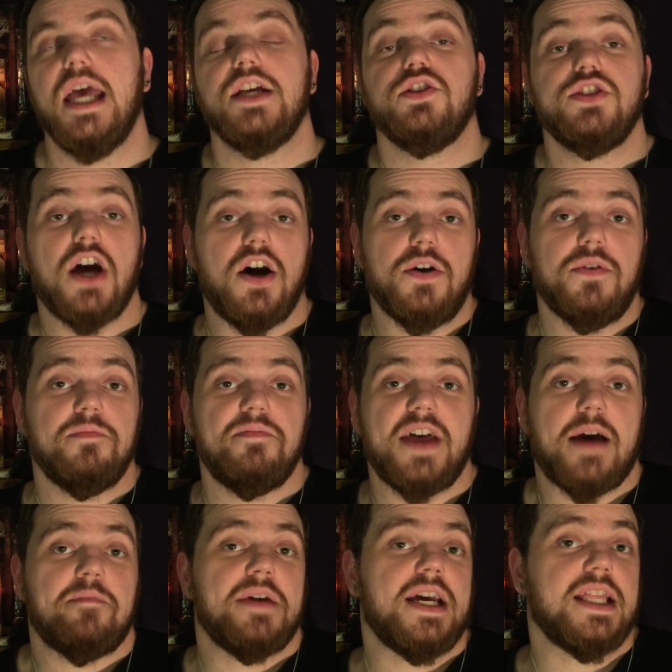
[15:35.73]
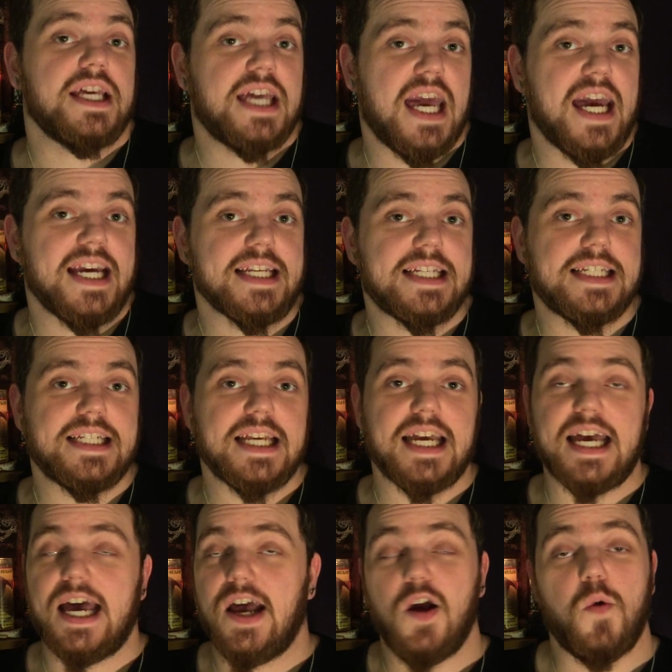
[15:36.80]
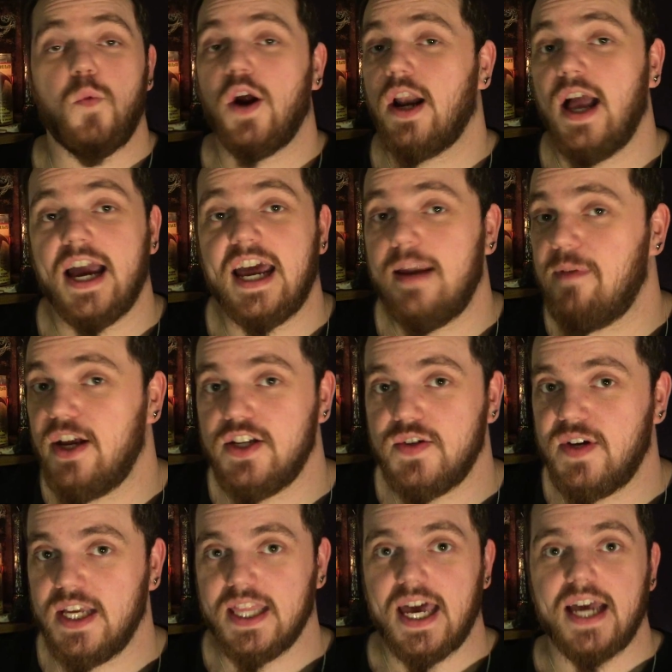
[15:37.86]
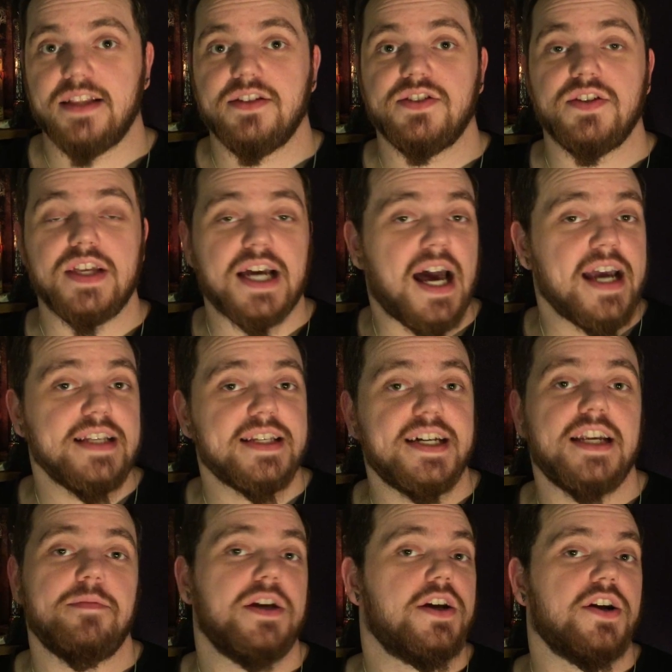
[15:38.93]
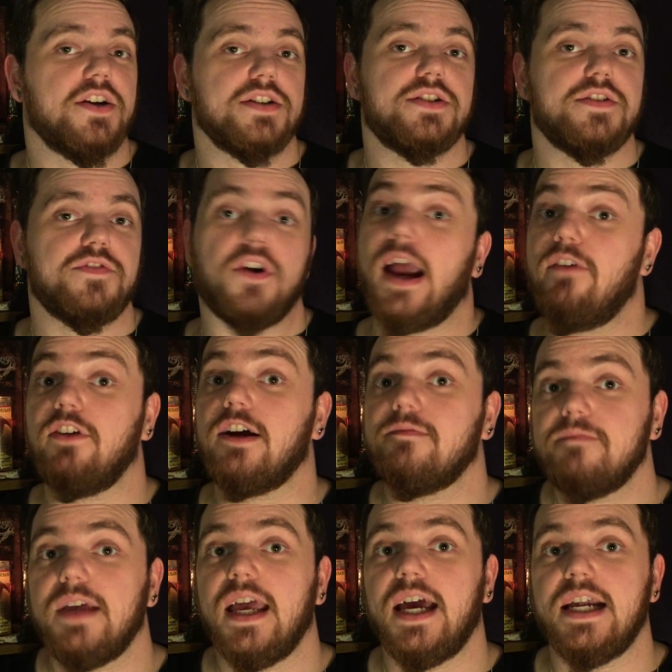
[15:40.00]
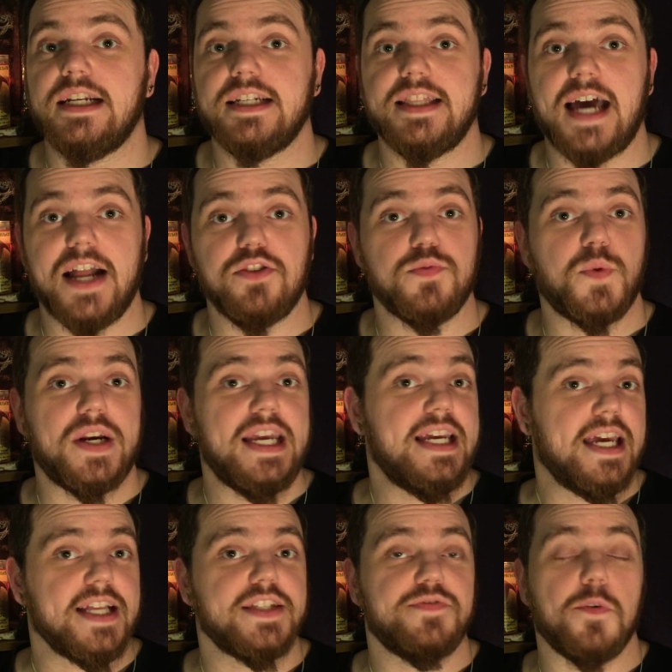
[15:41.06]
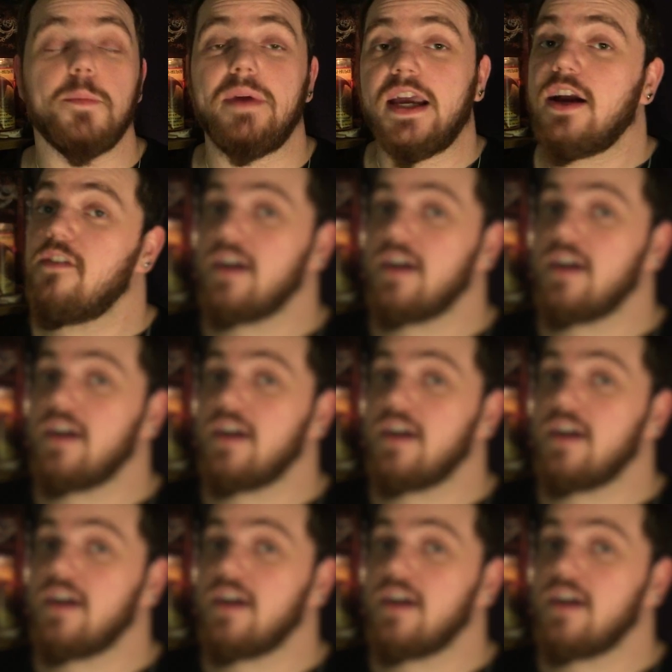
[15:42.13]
So, that being the case, we're not going to be doing that. So the guy's going to be cursed forever, and that's what he gets for being a